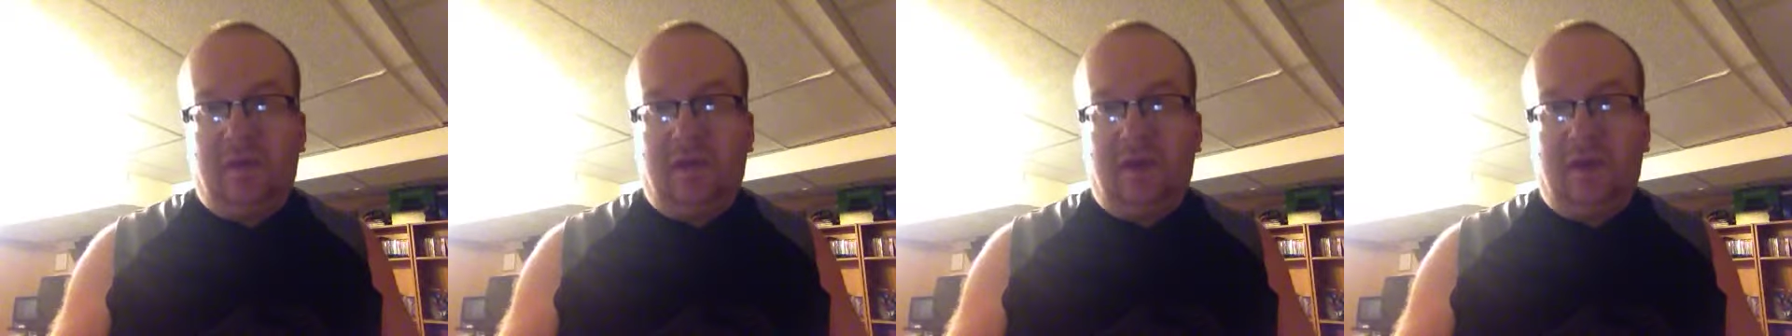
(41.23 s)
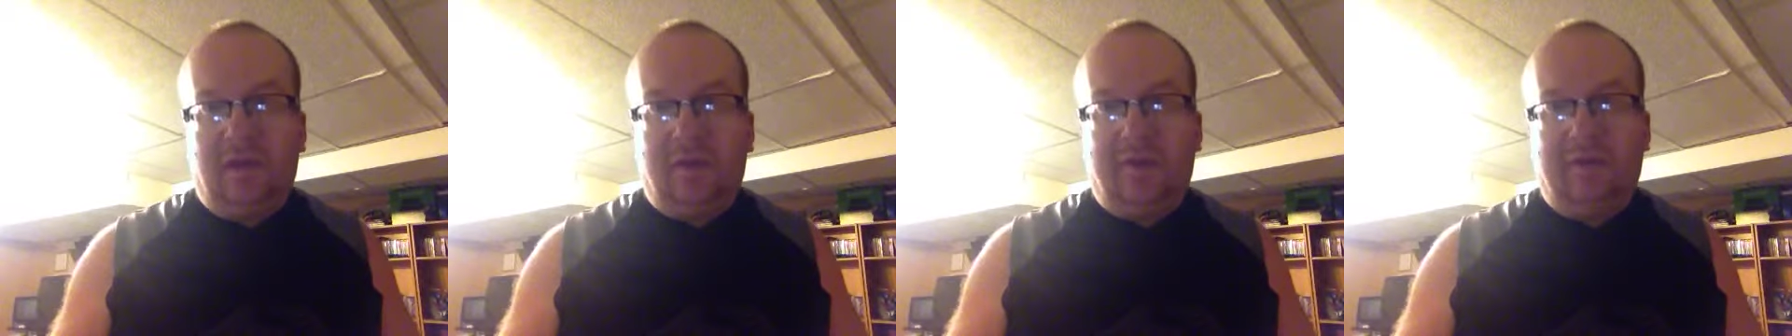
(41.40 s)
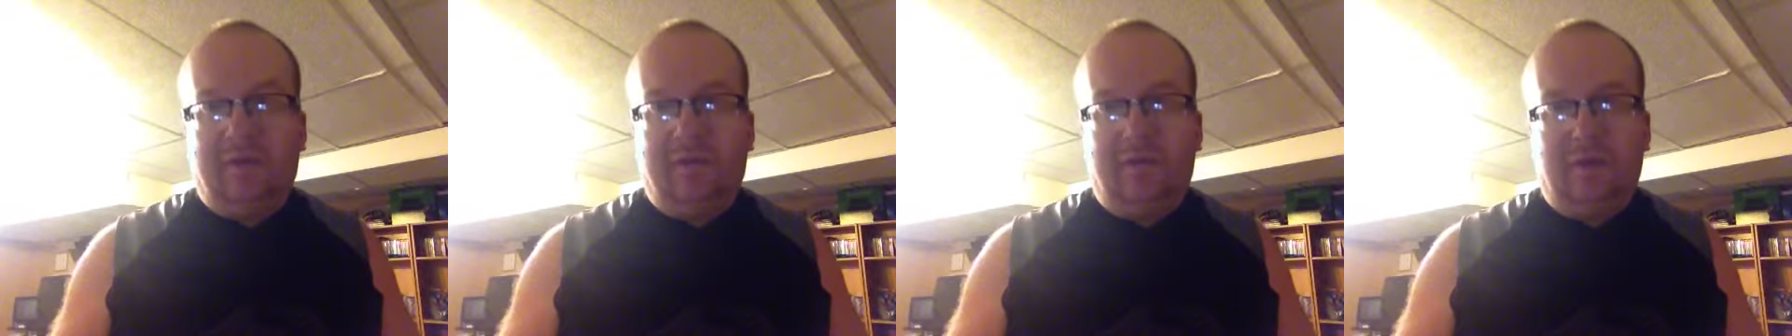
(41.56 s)
get
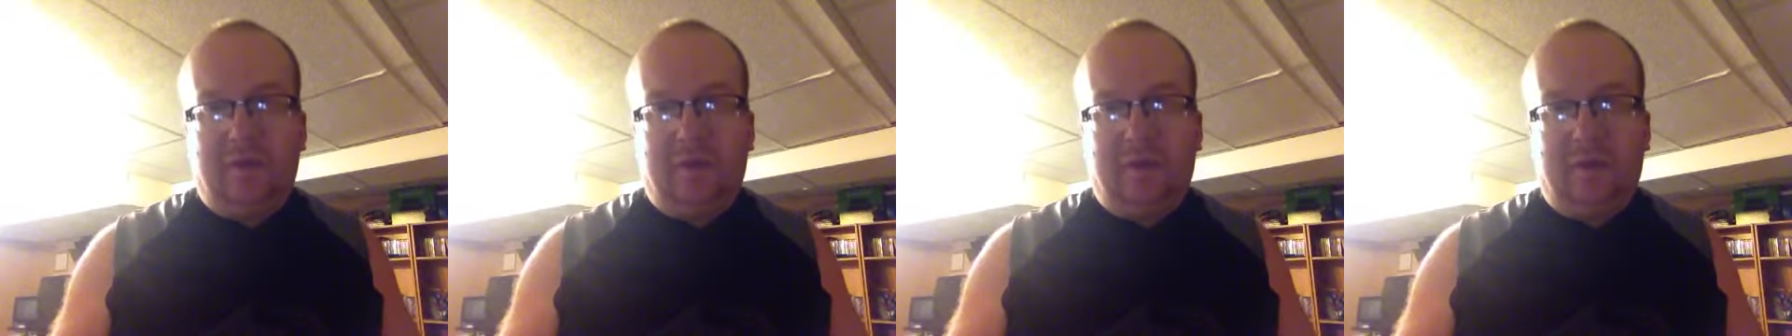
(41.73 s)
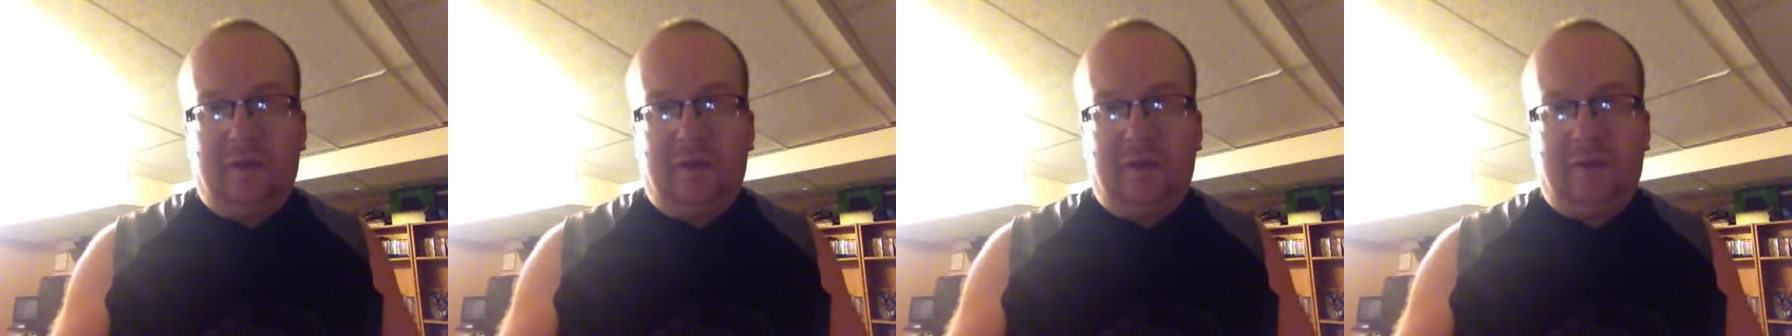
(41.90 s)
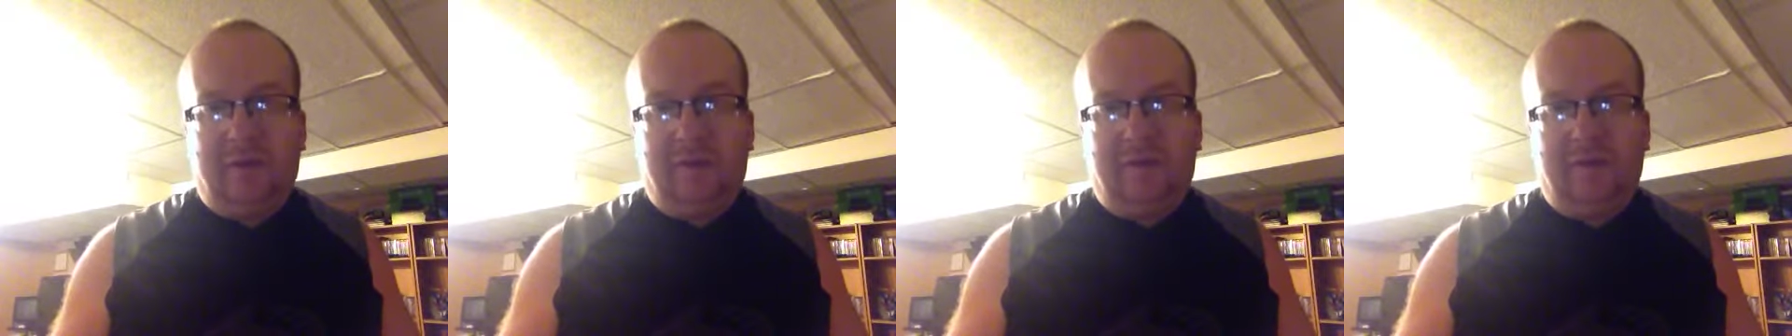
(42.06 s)
a few
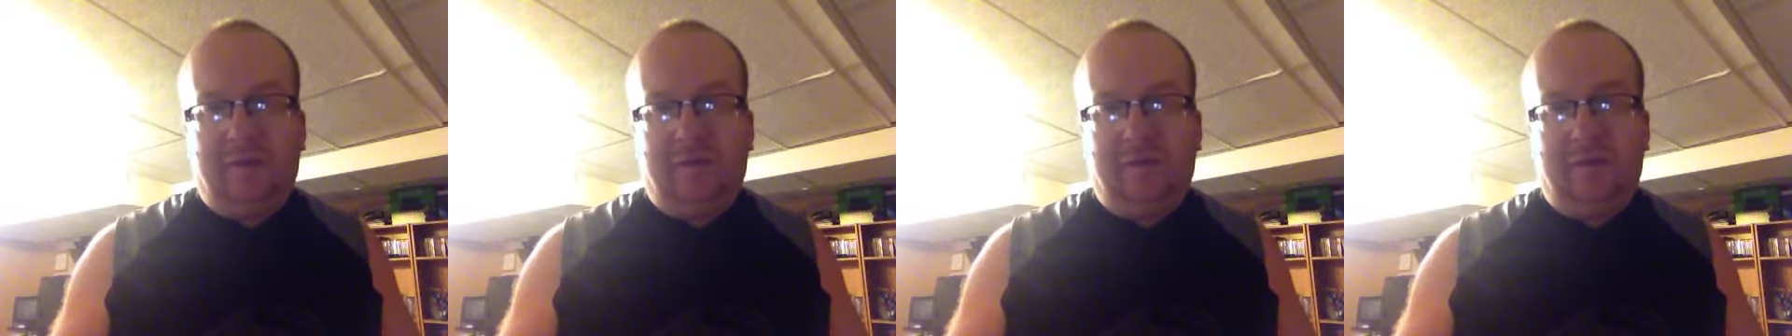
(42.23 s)
minutes